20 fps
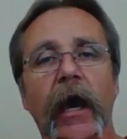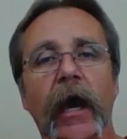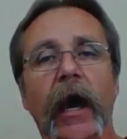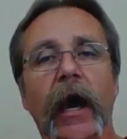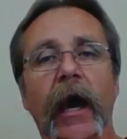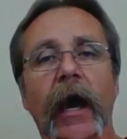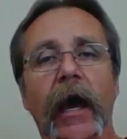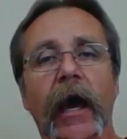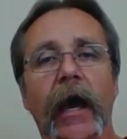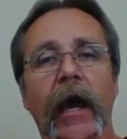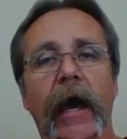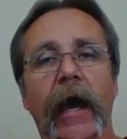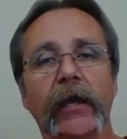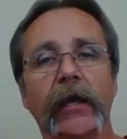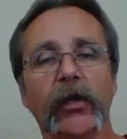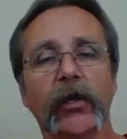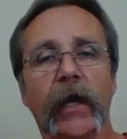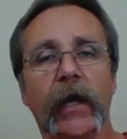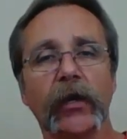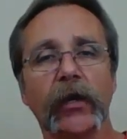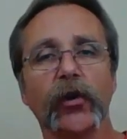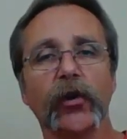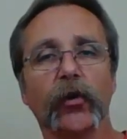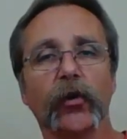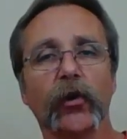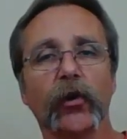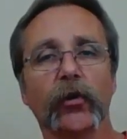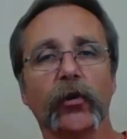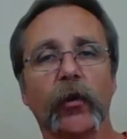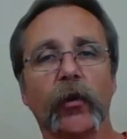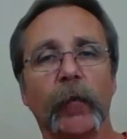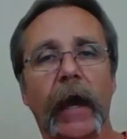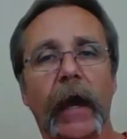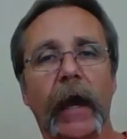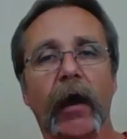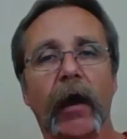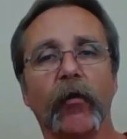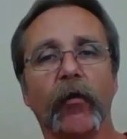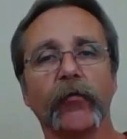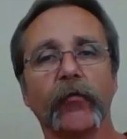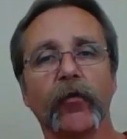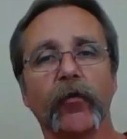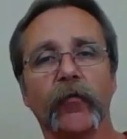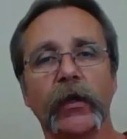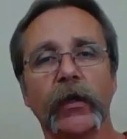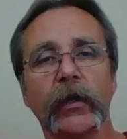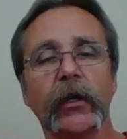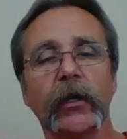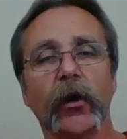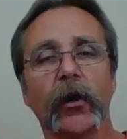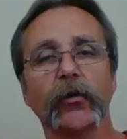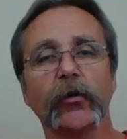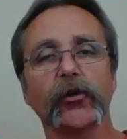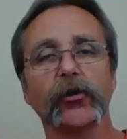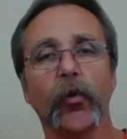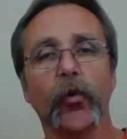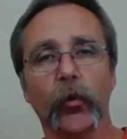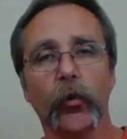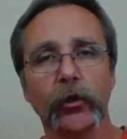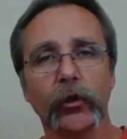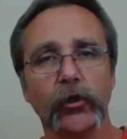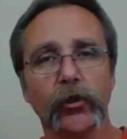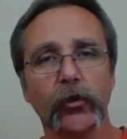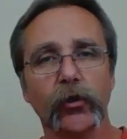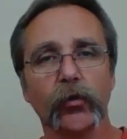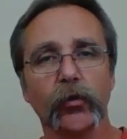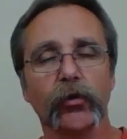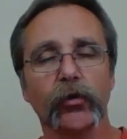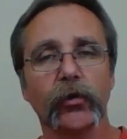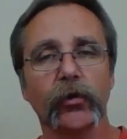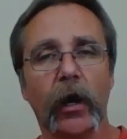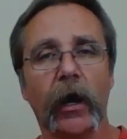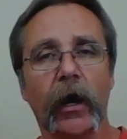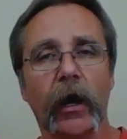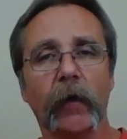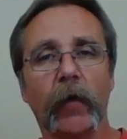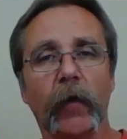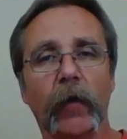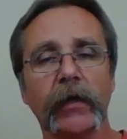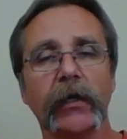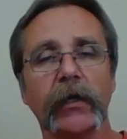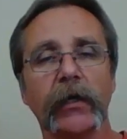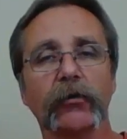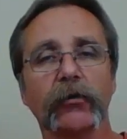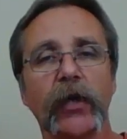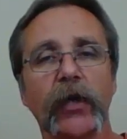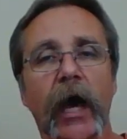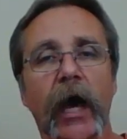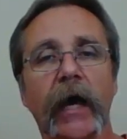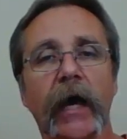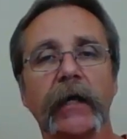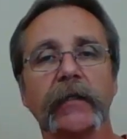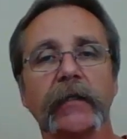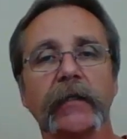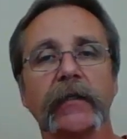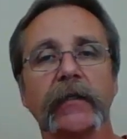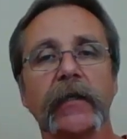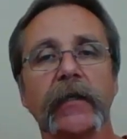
and again, you've got the power of your video talking to your ideal target